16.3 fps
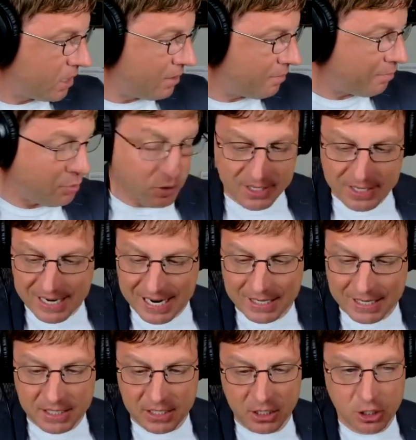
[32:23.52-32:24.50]
It
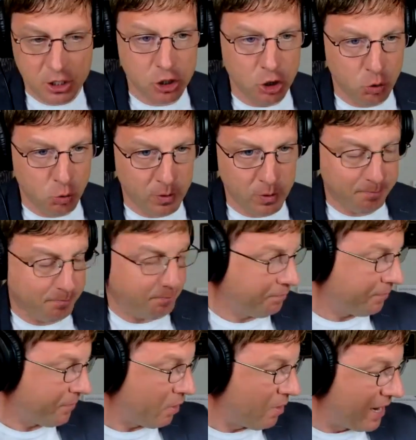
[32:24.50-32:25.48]
protects you,
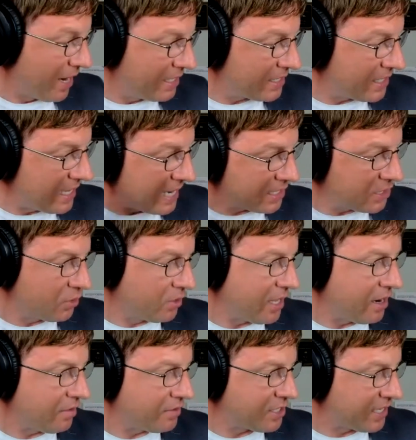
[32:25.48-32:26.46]
right? It's an extra
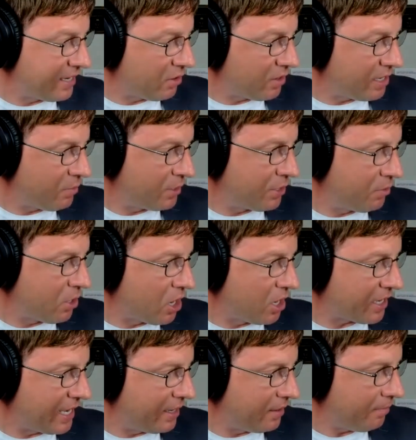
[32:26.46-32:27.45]
layer of security when you
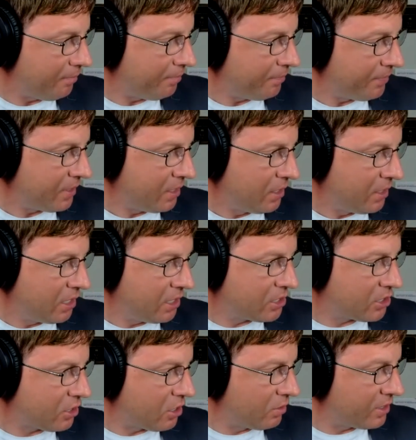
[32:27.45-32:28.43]
log in.
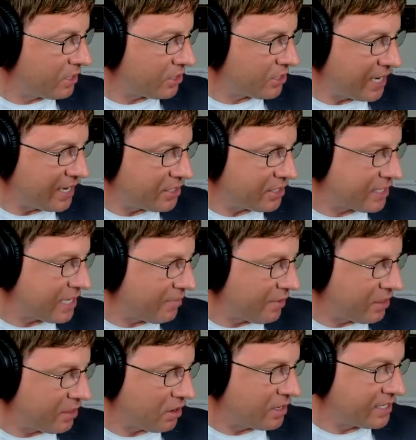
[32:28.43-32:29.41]
It's a code that changes
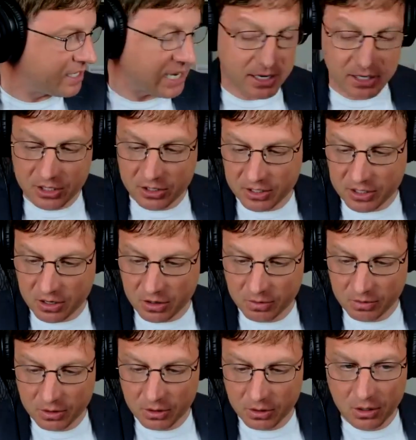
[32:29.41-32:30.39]
every 30 seconds or
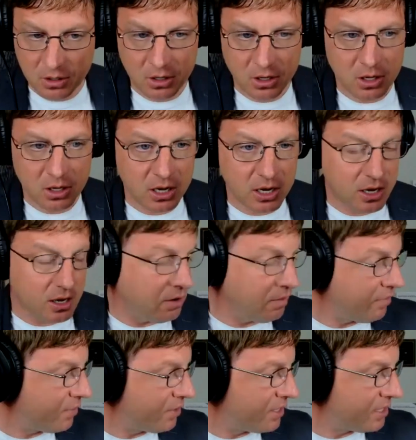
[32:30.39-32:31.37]
so.
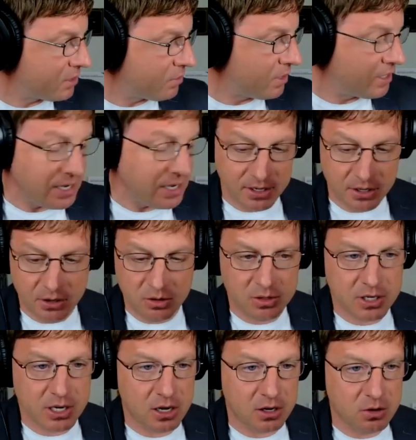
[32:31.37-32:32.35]
And for this one, I
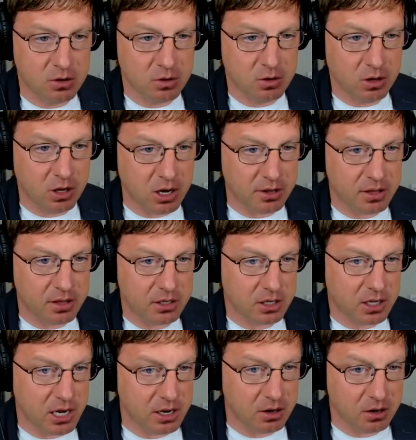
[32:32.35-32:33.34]
use uh, Google
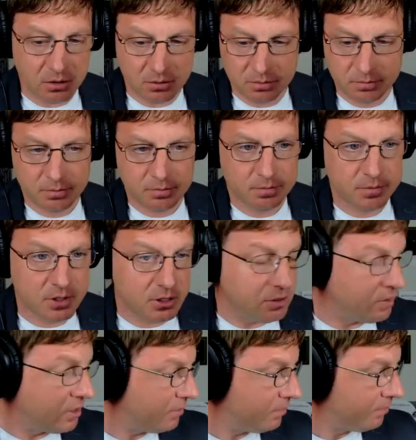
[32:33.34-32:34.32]
Authenticator to
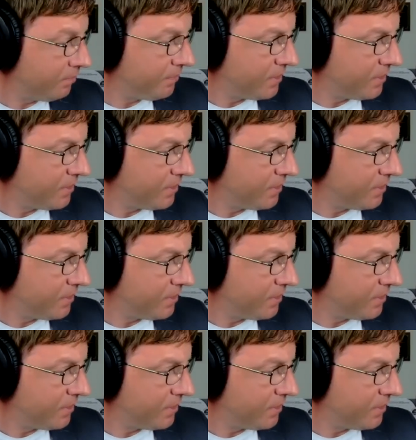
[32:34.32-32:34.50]
do it.